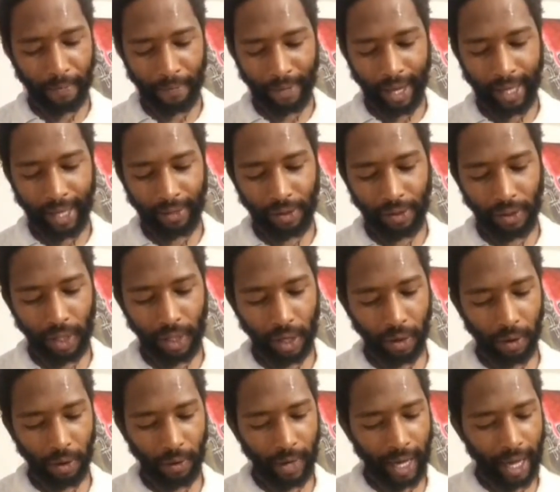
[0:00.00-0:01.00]
And
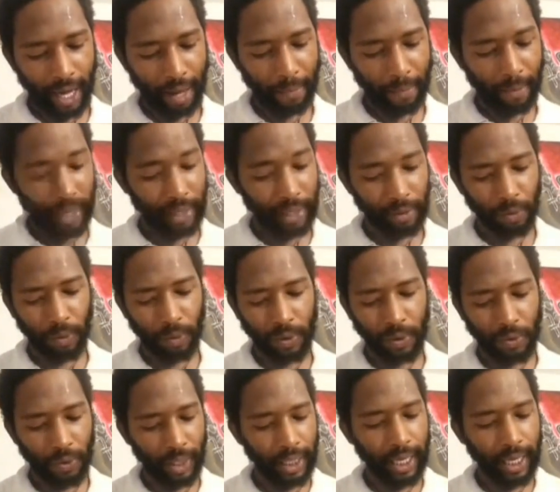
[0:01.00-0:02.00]
so it was
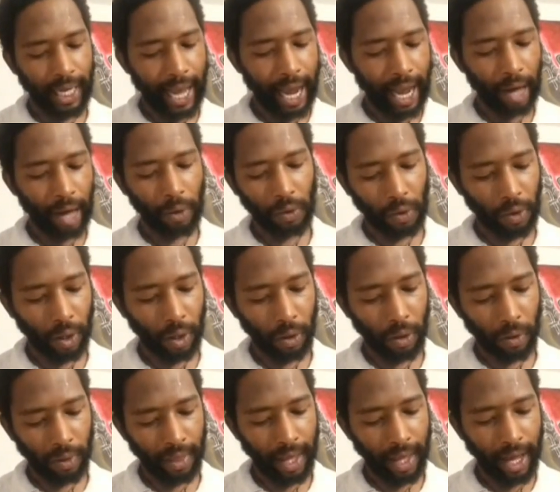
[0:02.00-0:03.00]
really an
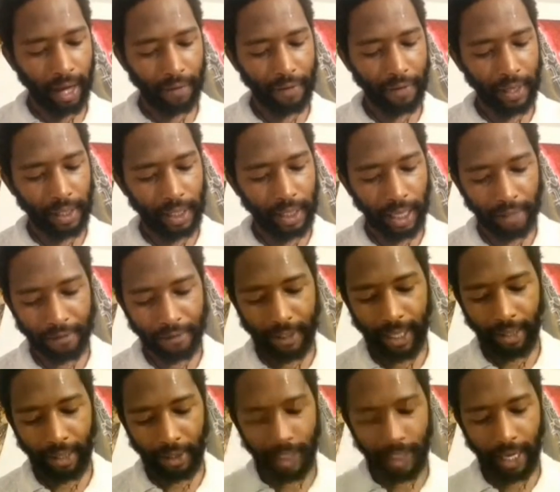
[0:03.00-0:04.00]
outgrowth of the Tufts
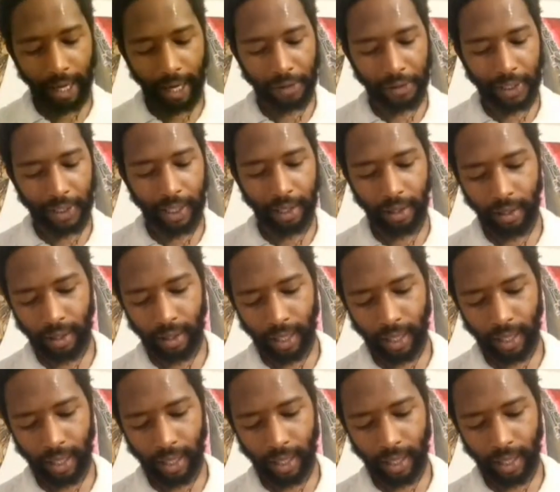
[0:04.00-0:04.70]
Delta Health Center.